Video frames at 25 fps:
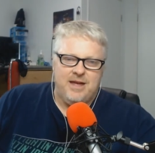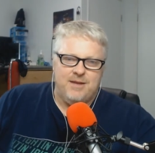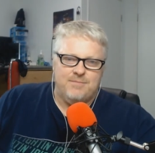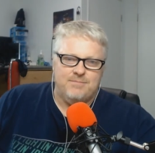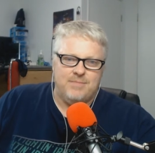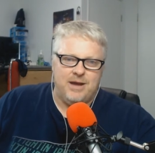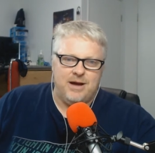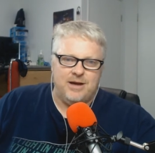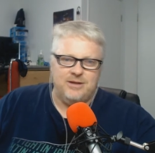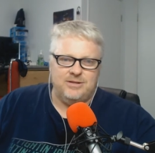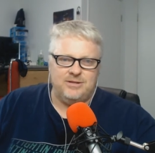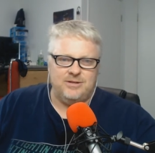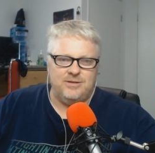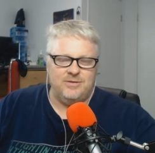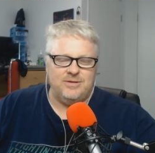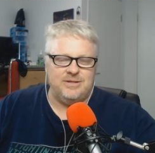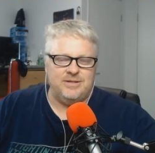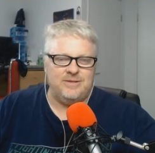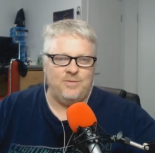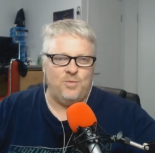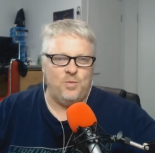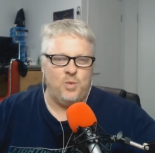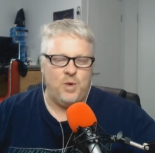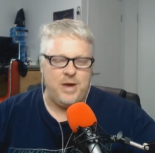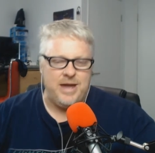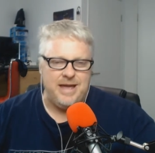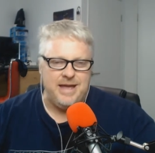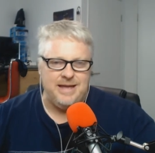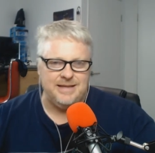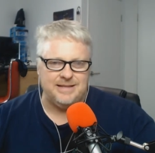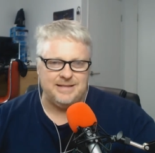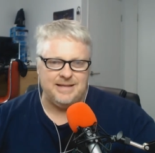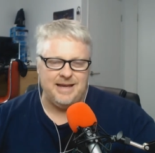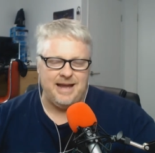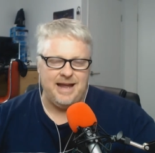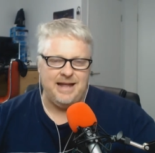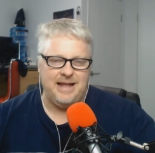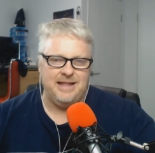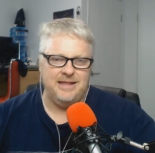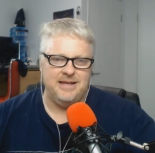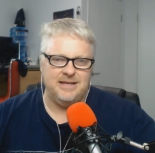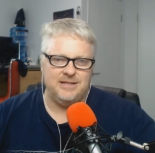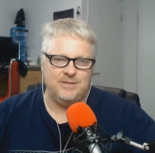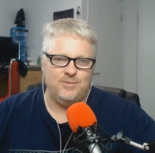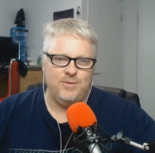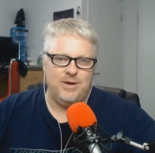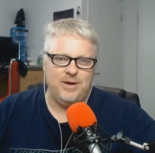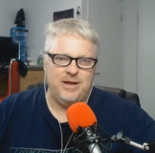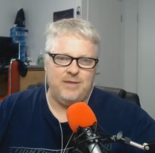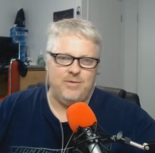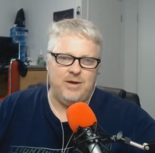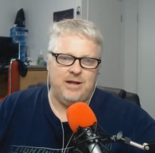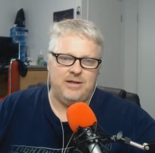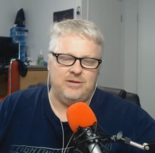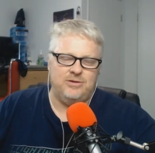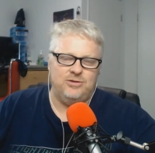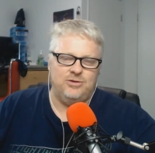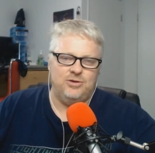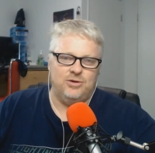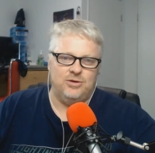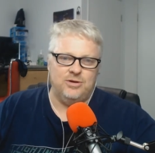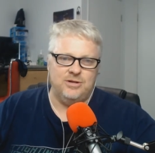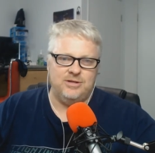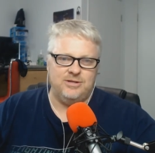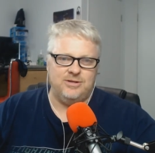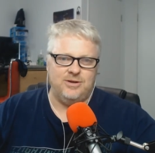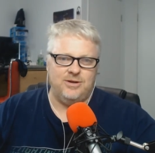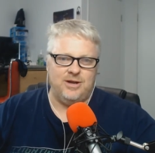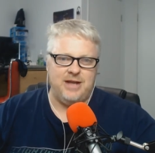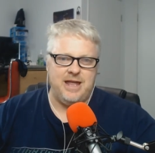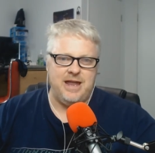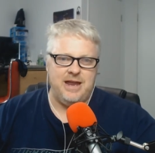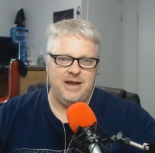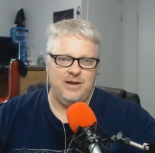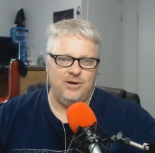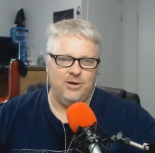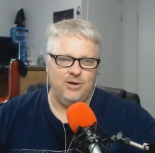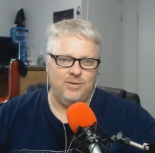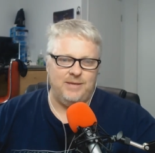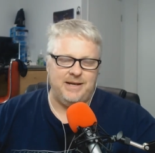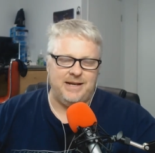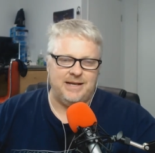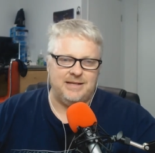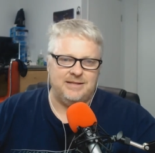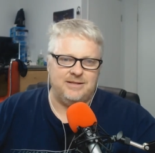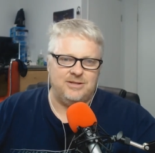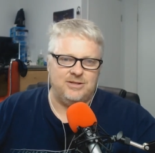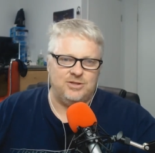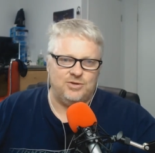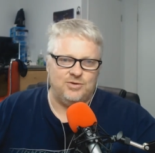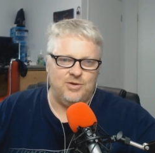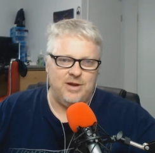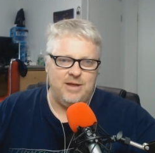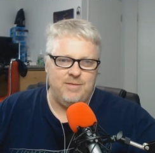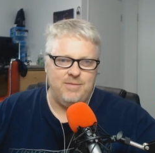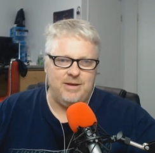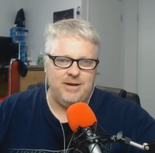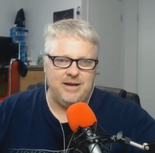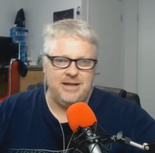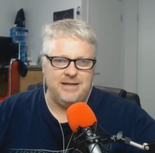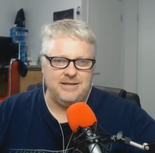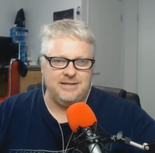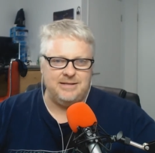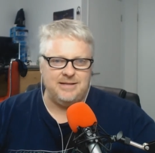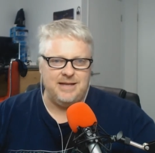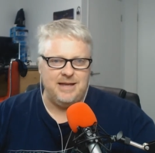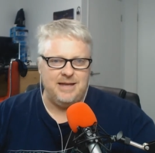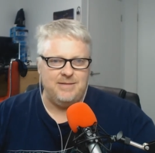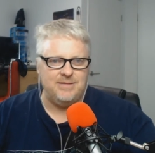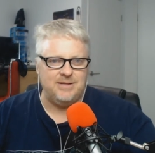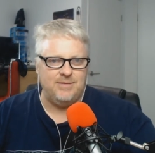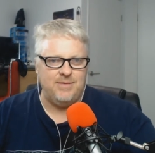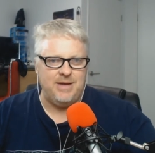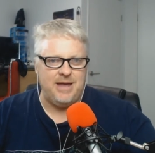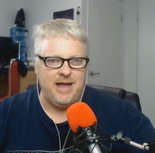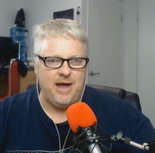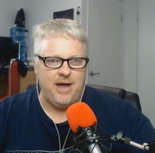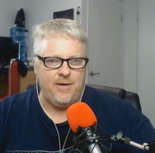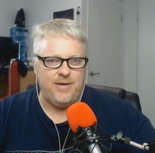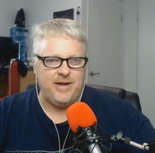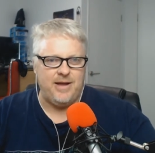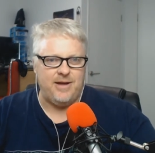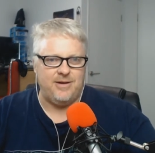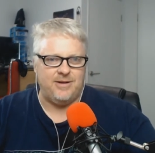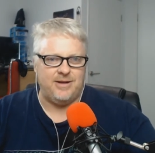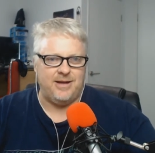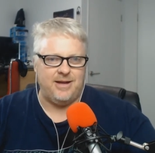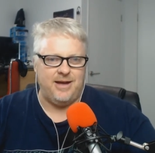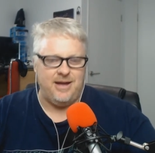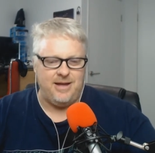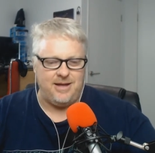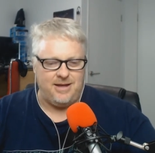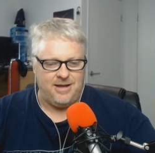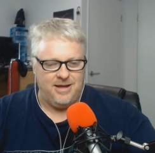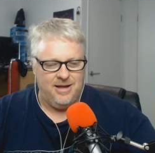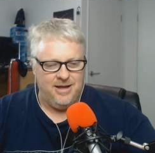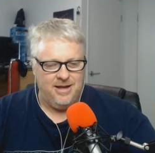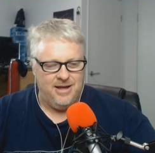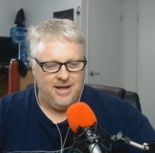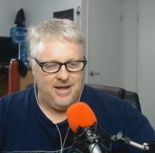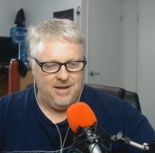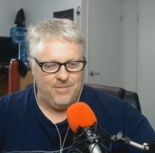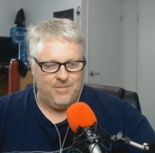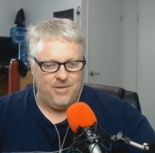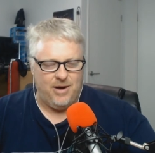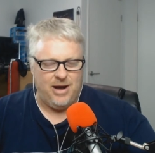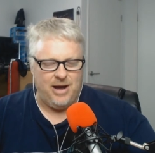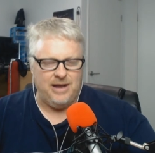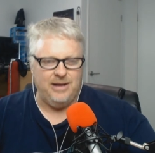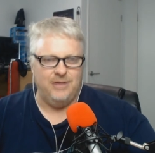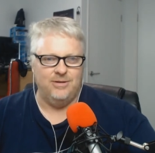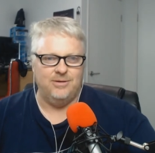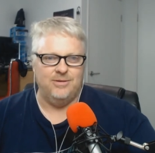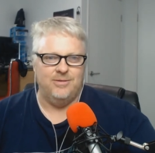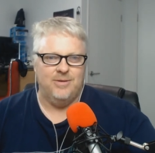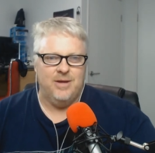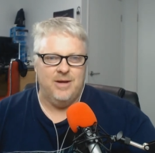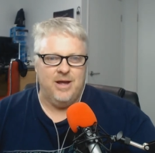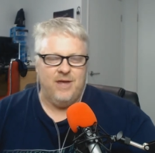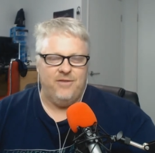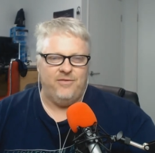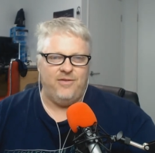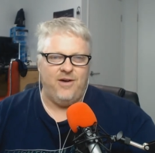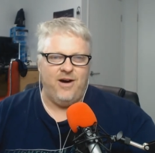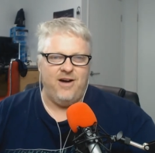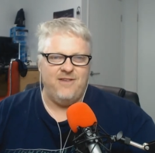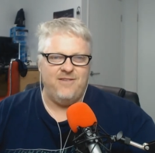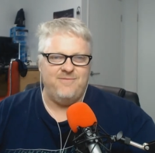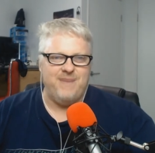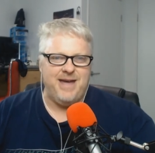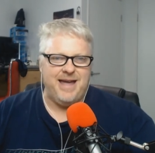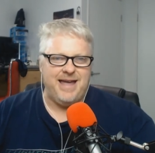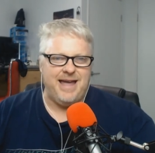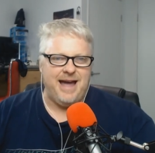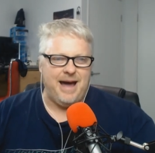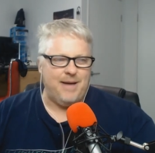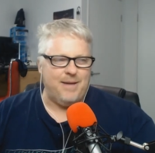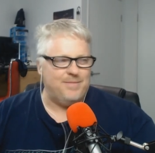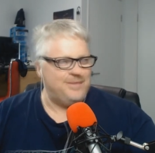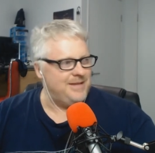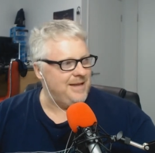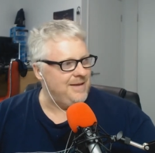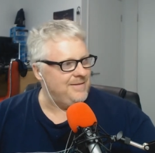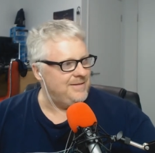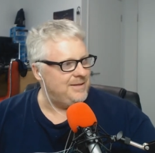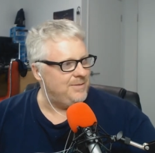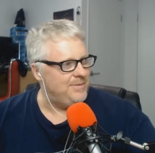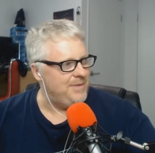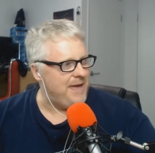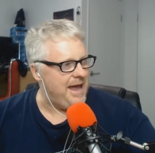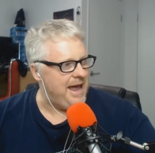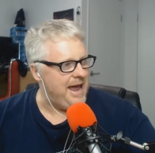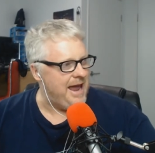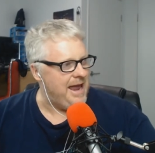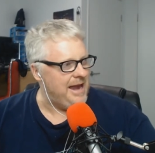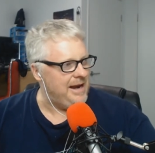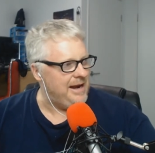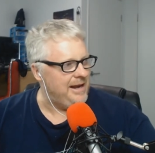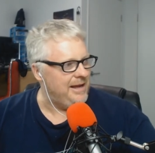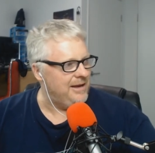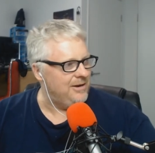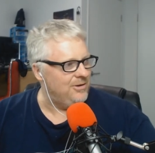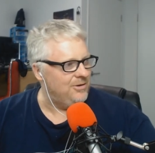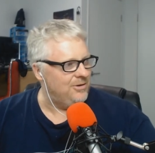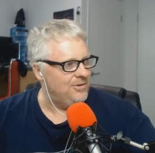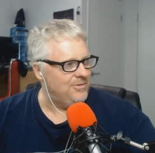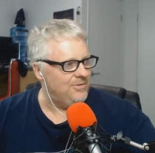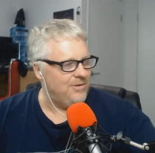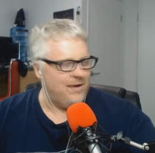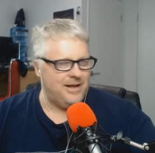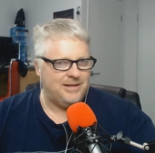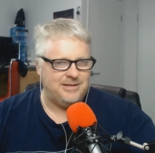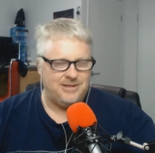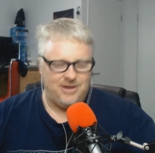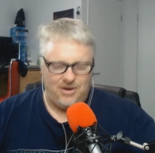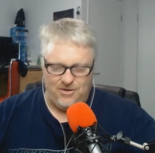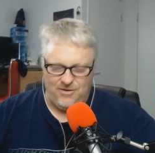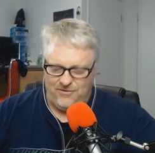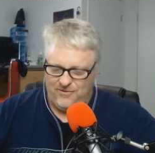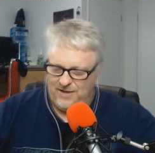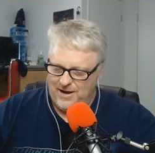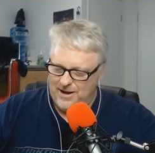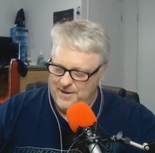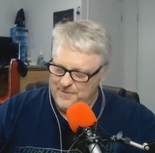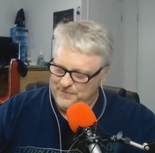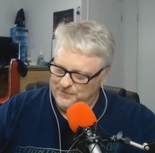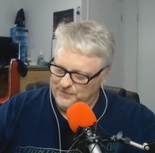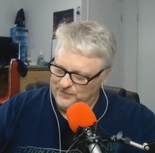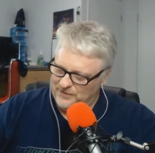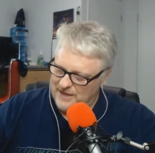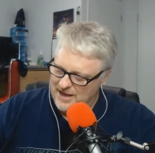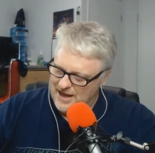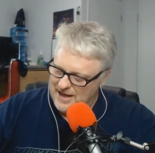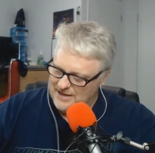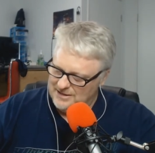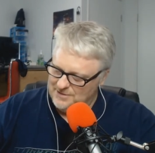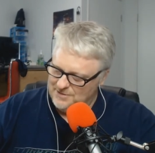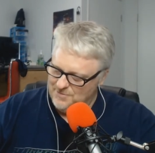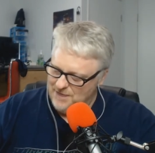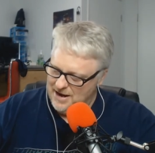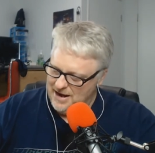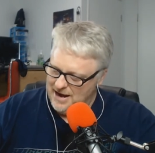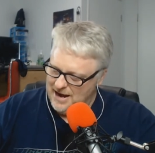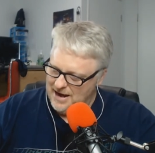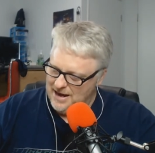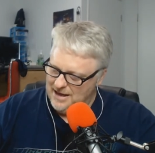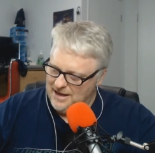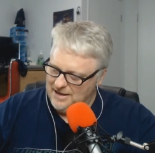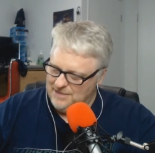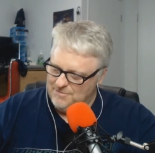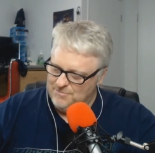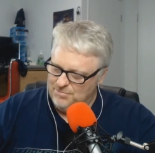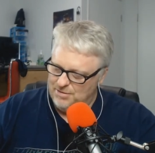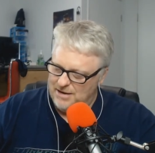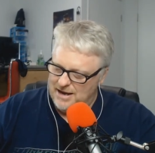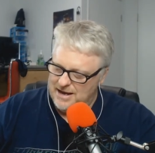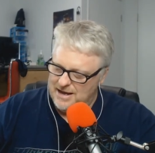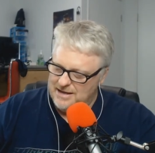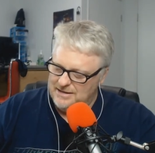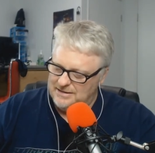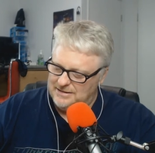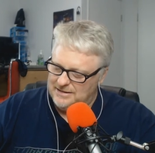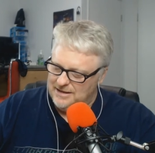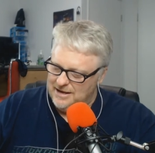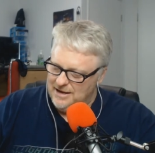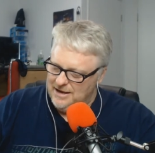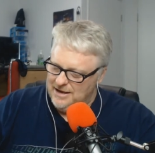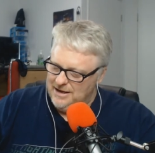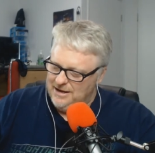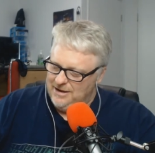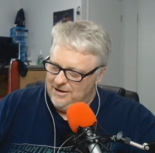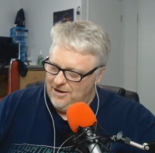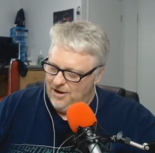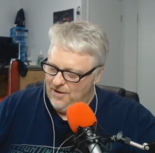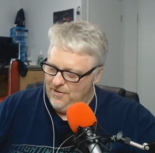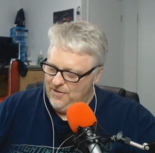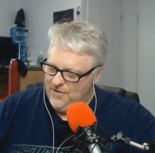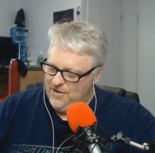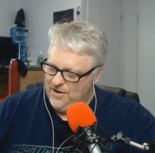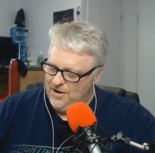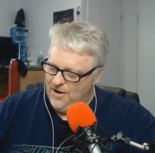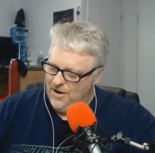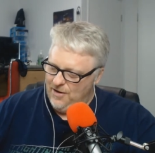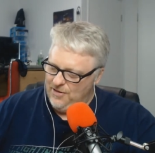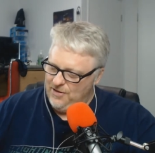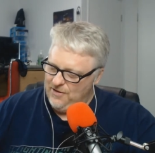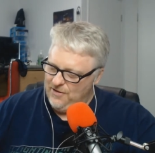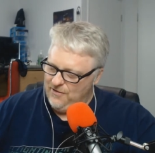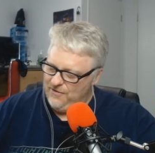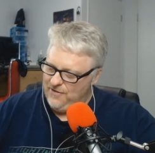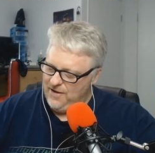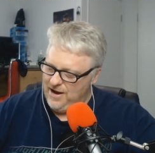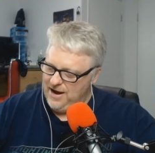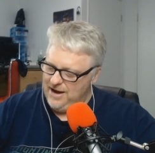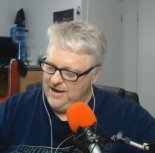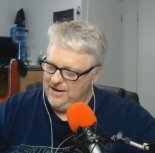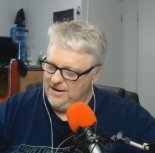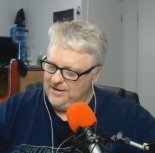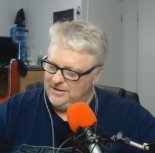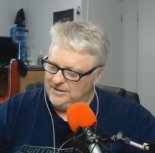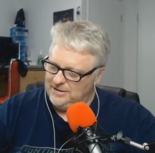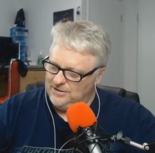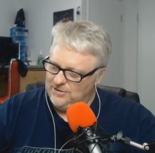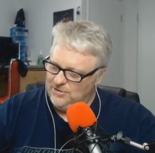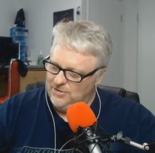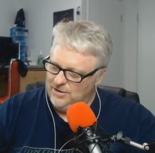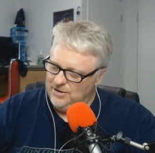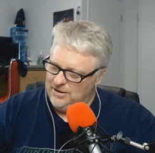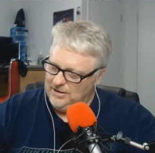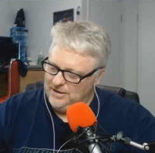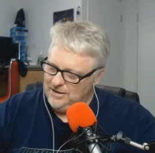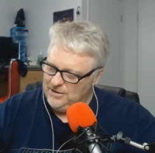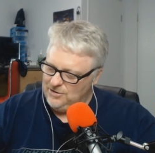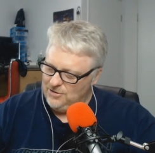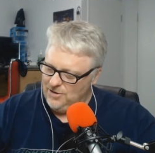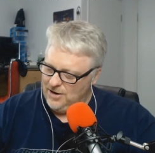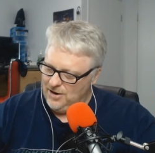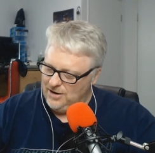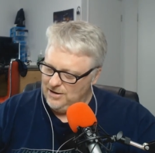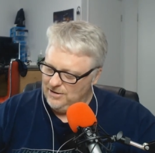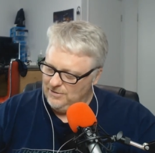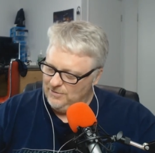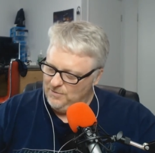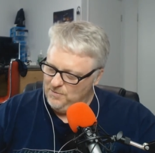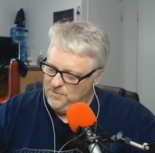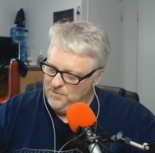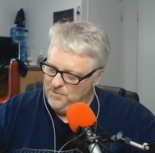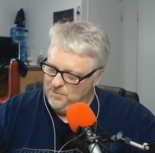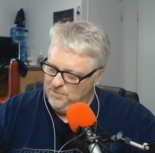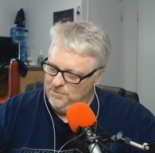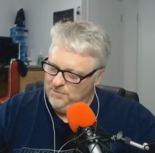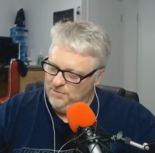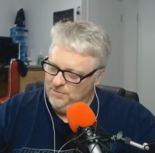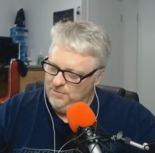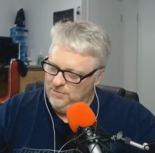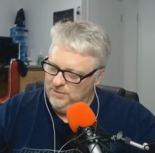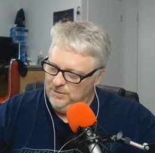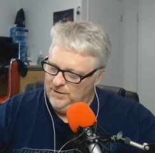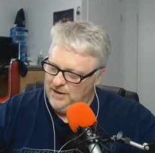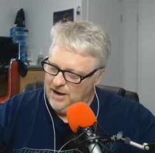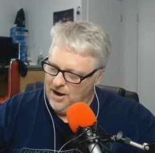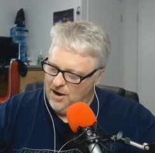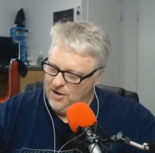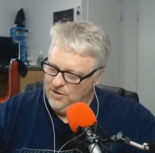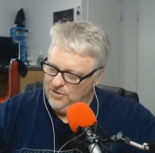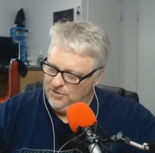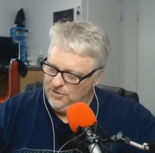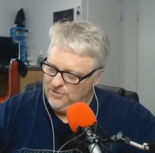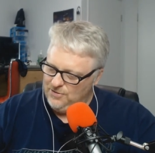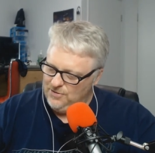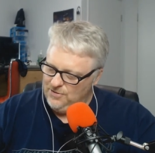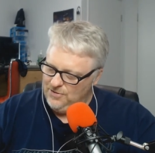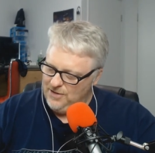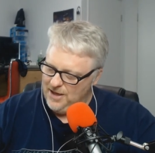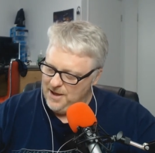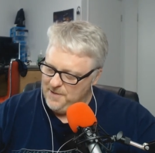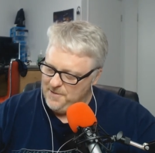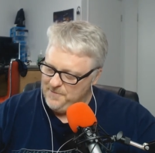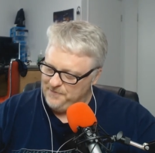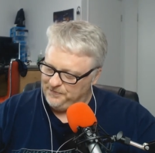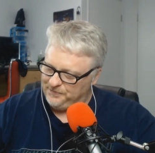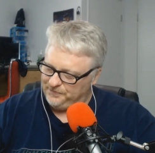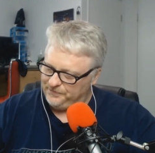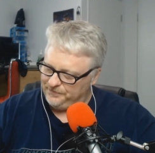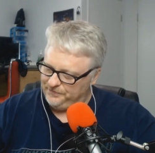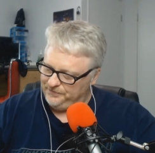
most weeks, and this week when Jordan's not here, he normally does the stream, but it seems to be going okay. My little five meg up seems to be handling it all right so far. There hasn't been any complaints on the on the feed. I am just quickly trying to go through them.